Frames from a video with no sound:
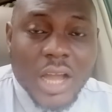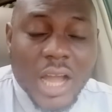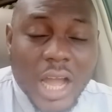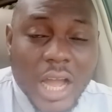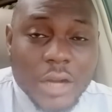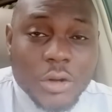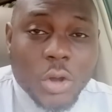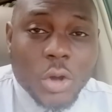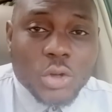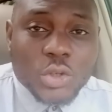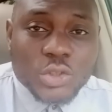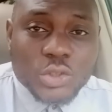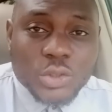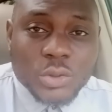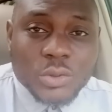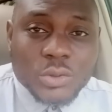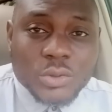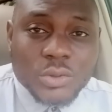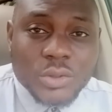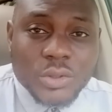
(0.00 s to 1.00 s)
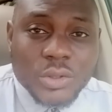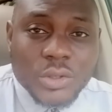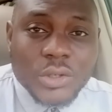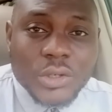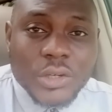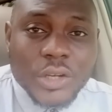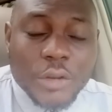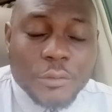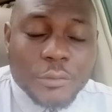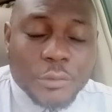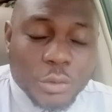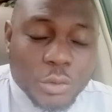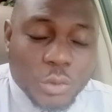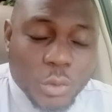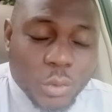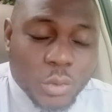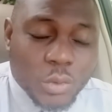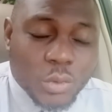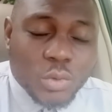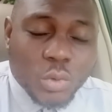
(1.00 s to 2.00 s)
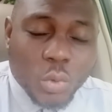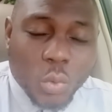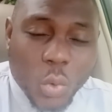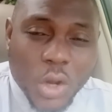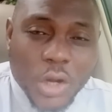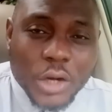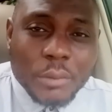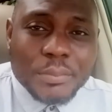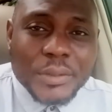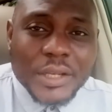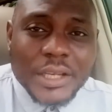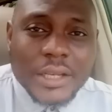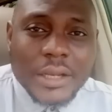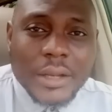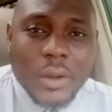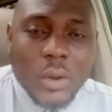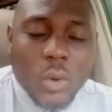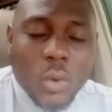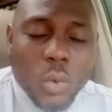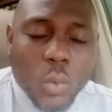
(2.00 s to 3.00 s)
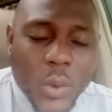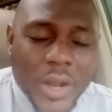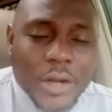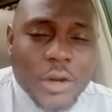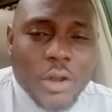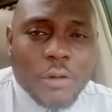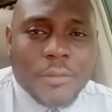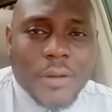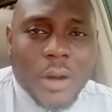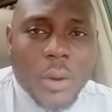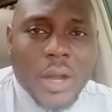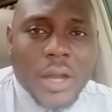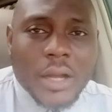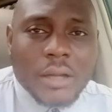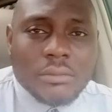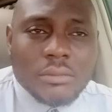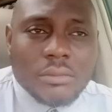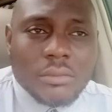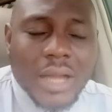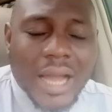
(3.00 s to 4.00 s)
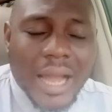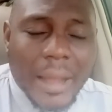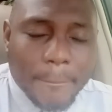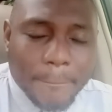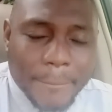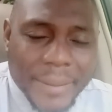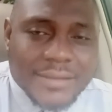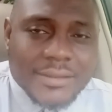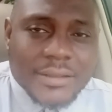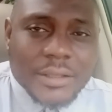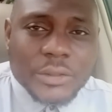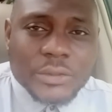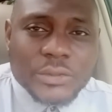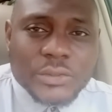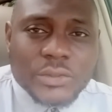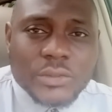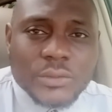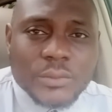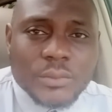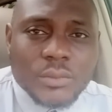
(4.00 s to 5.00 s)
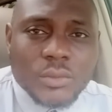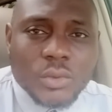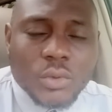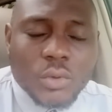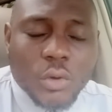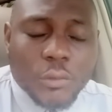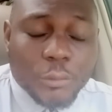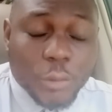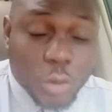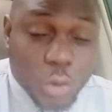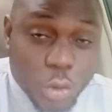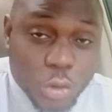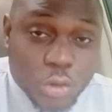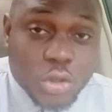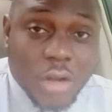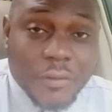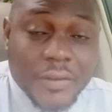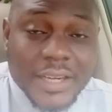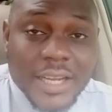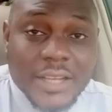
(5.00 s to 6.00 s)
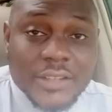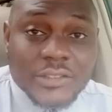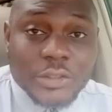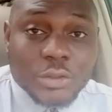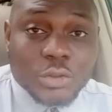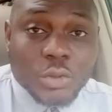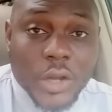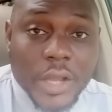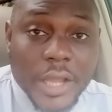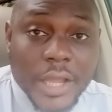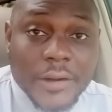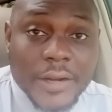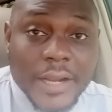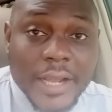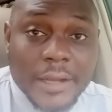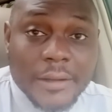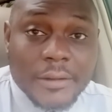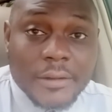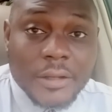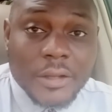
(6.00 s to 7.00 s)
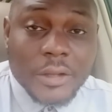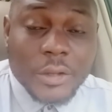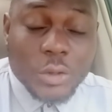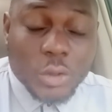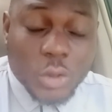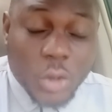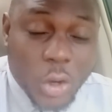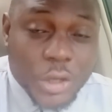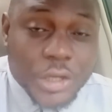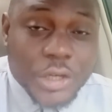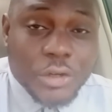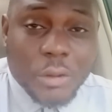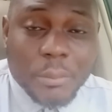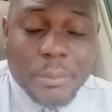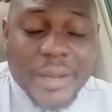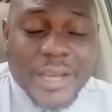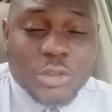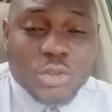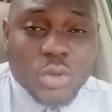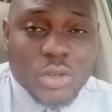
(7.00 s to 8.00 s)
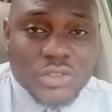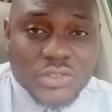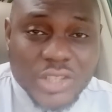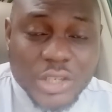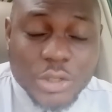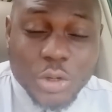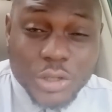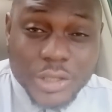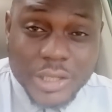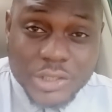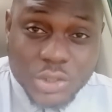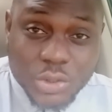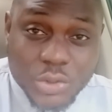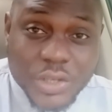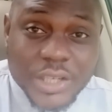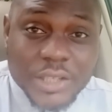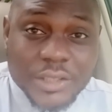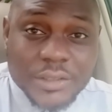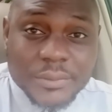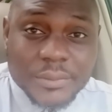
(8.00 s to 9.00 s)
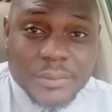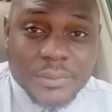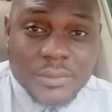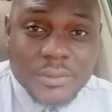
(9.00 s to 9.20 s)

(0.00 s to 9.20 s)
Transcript: And also, If you know you want to be one of our ambassadors for good governance in your area, call the numbers you're seeing on the screen.